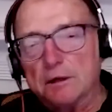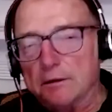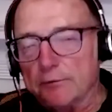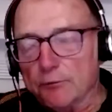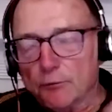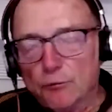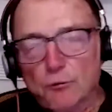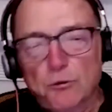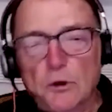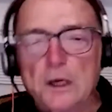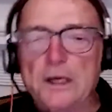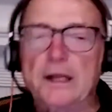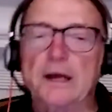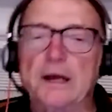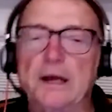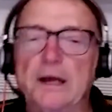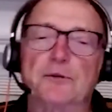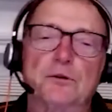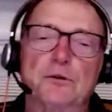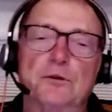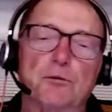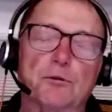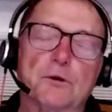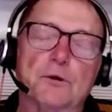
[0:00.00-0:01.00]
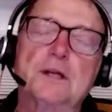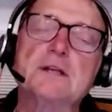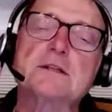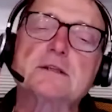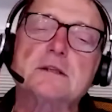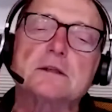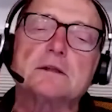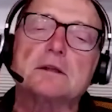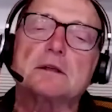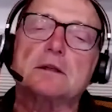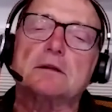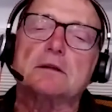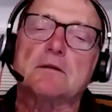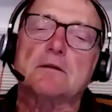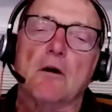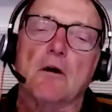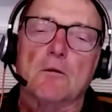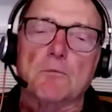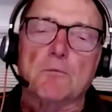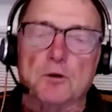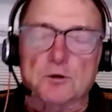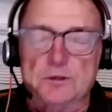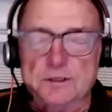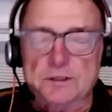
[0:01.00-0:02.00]
whatever the reason, it
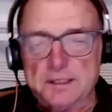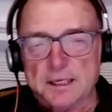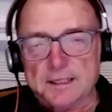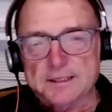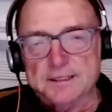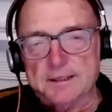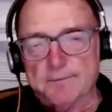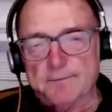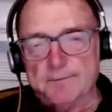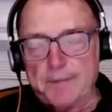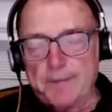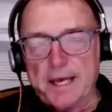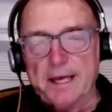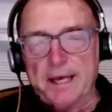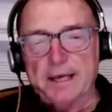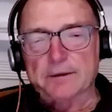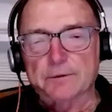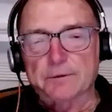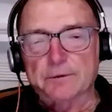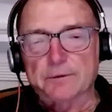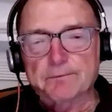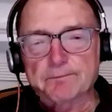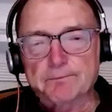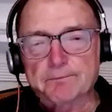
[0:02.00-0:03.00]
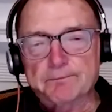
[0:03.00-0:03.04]
almost doesn't matter.